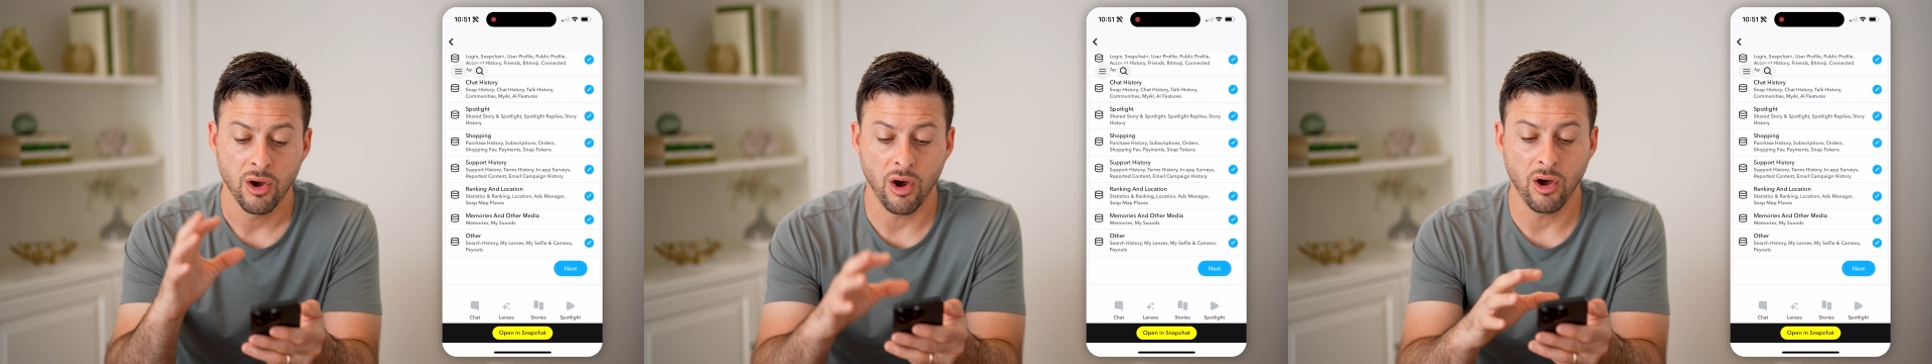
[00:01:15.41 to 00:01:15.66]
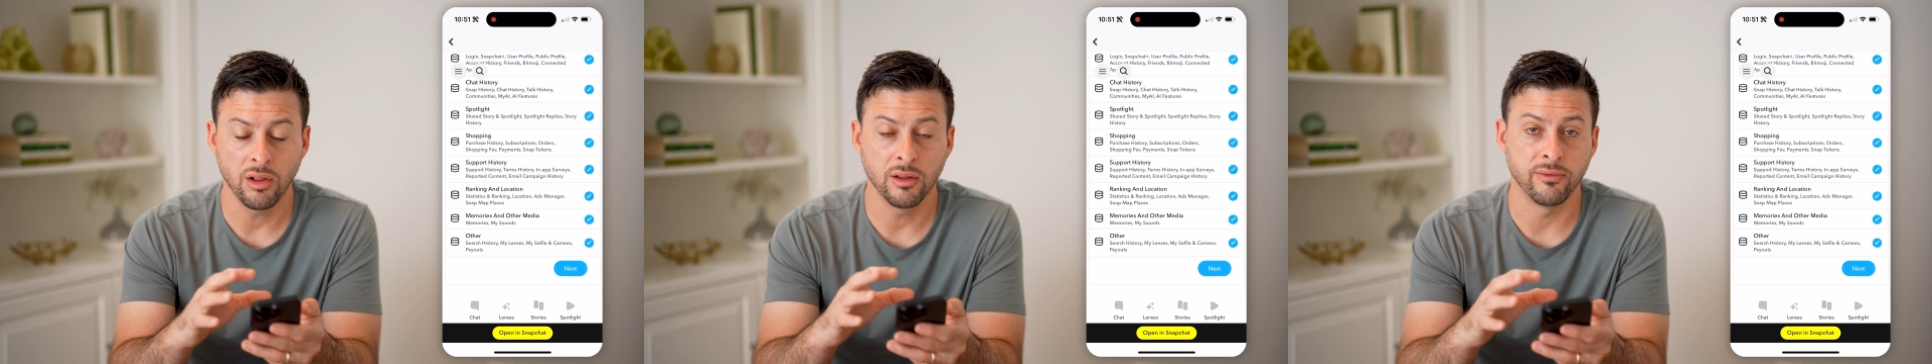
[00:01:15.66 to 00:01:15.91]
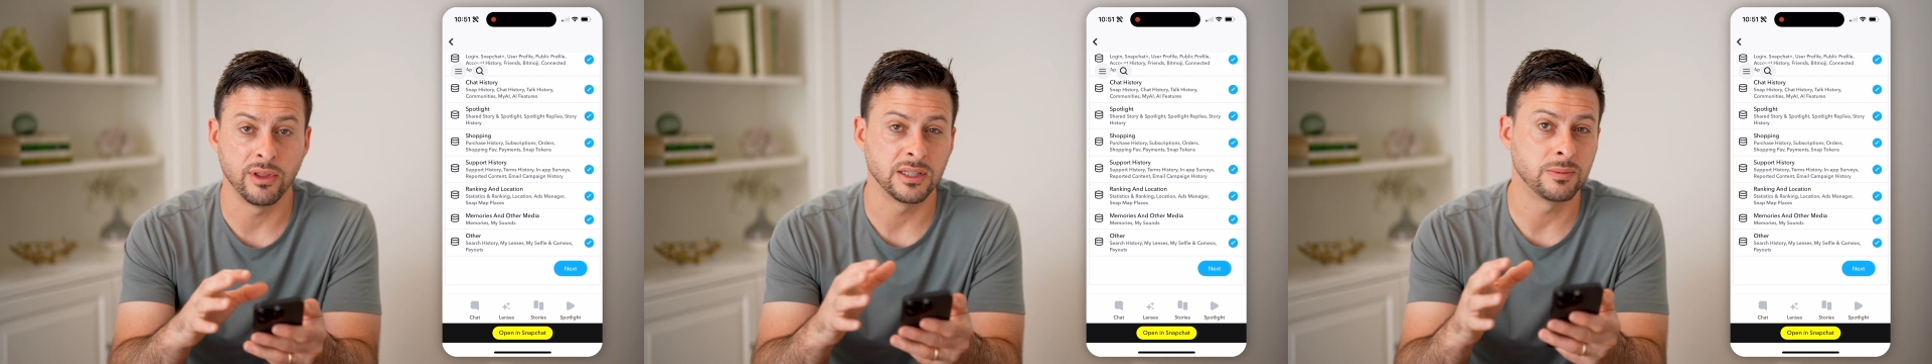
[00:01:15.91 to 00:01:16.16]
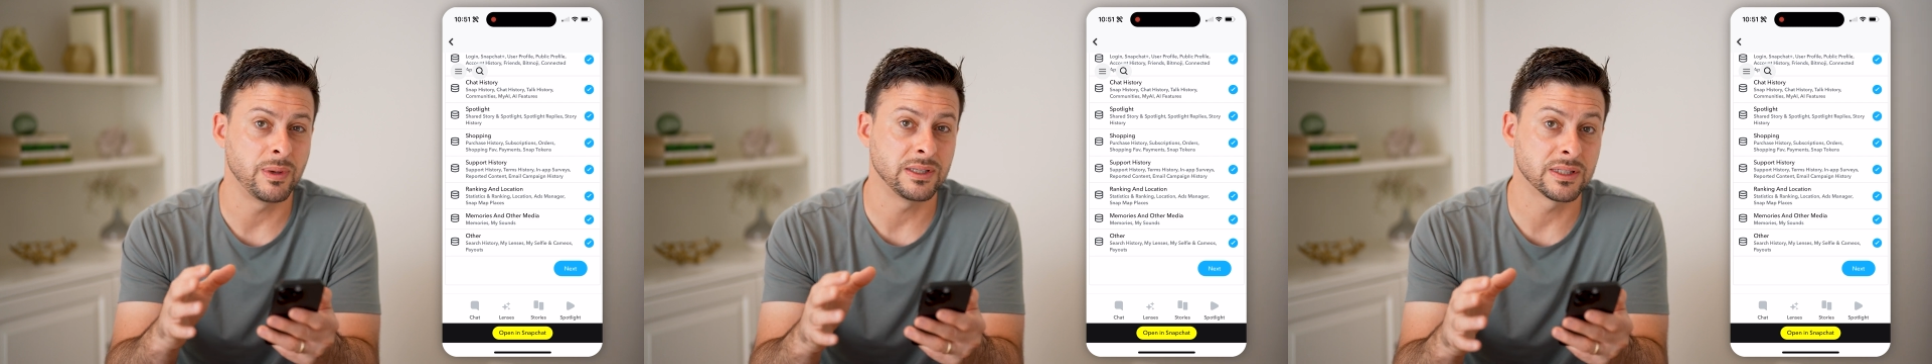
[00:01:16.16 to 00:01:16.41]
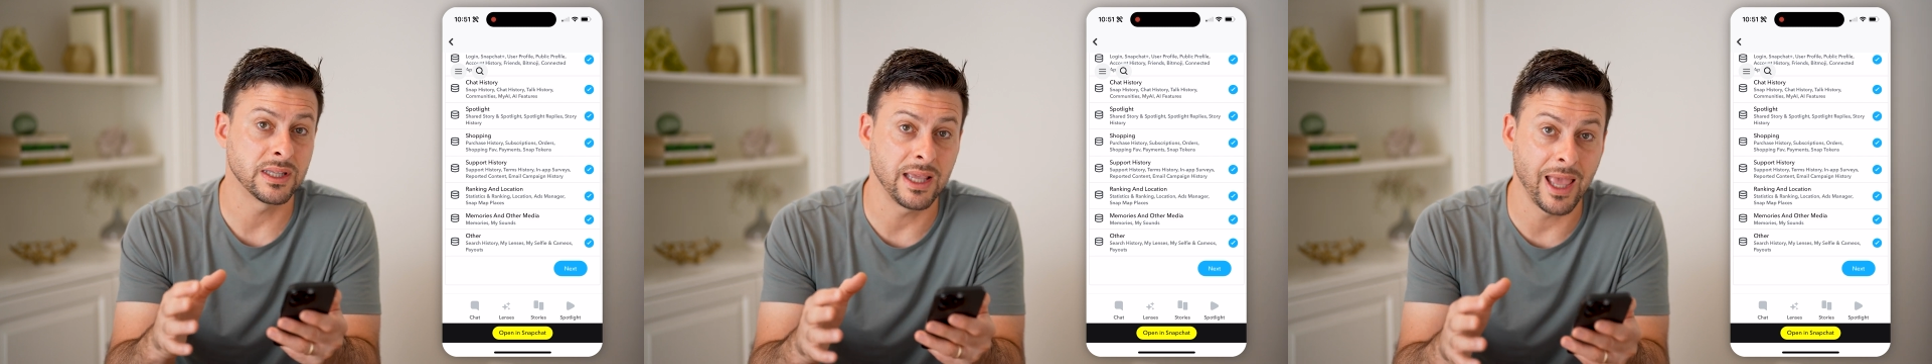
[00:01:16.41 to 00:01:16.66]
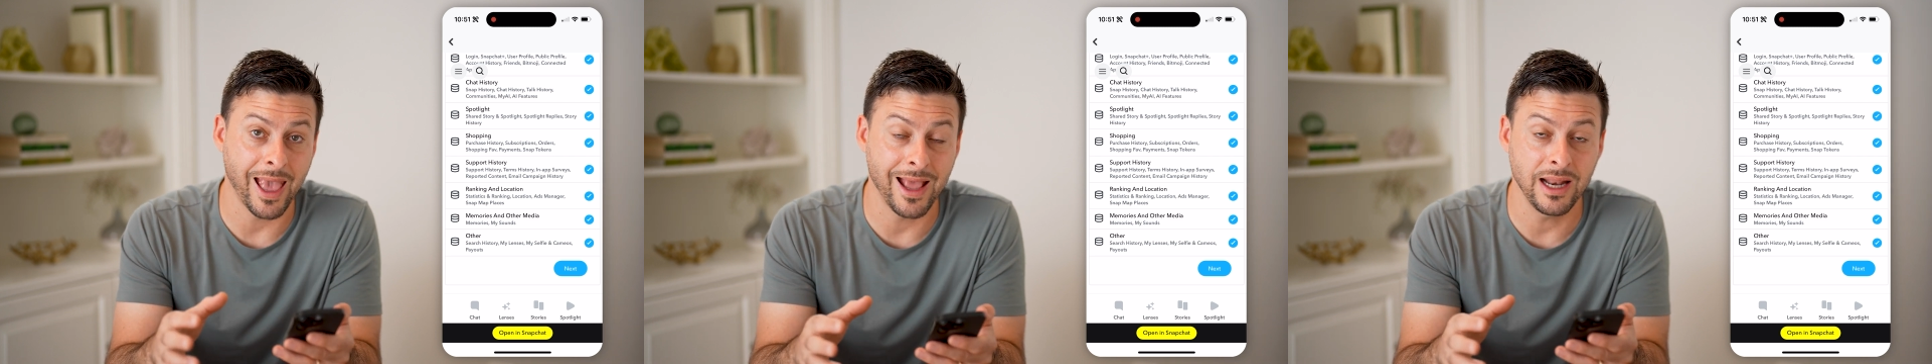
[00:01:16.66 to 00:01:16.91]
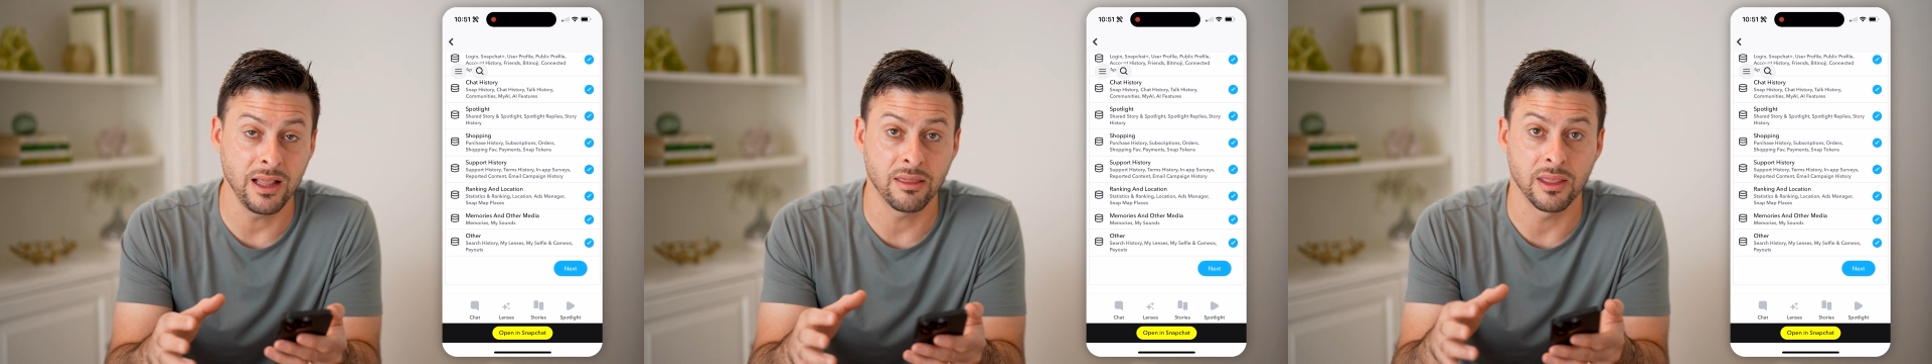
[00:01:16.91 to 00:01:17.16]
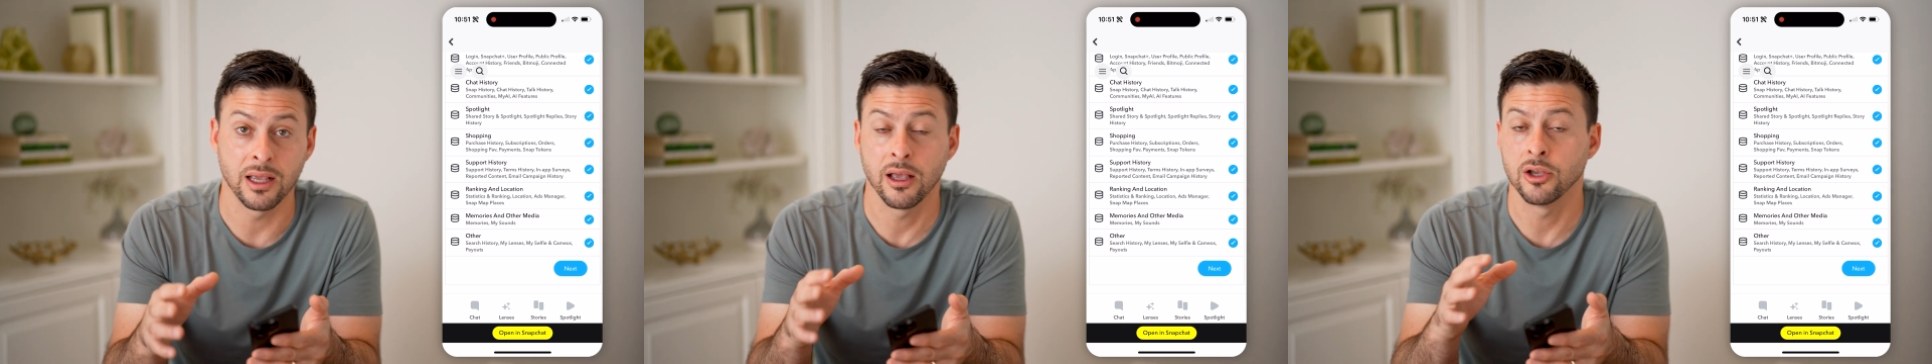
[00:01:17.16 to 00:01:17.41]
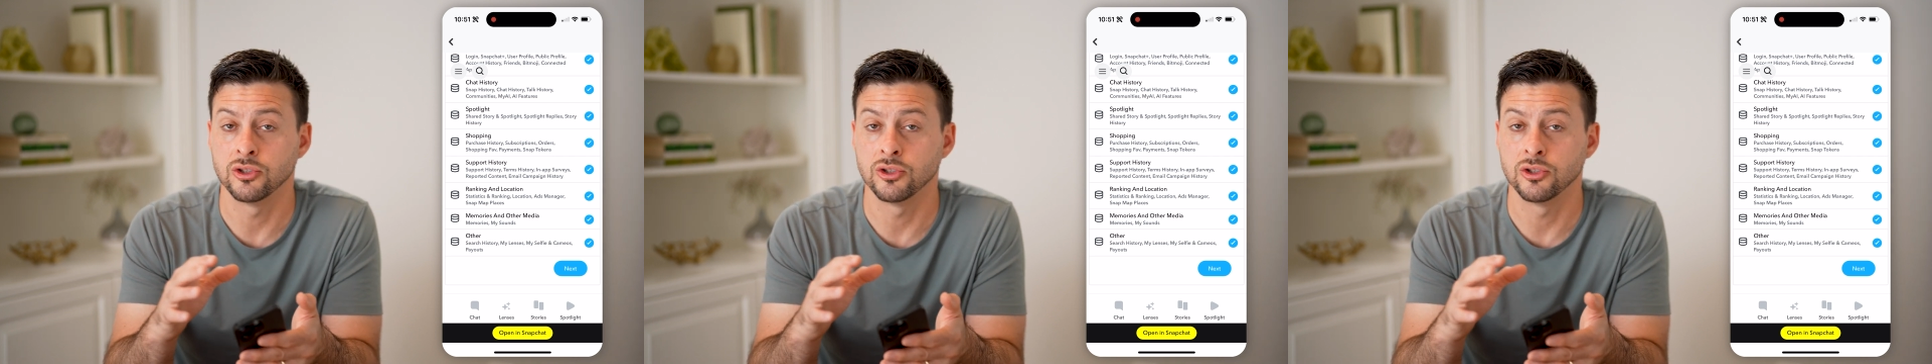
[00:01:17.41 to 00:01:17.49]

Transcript: all of this, basically anything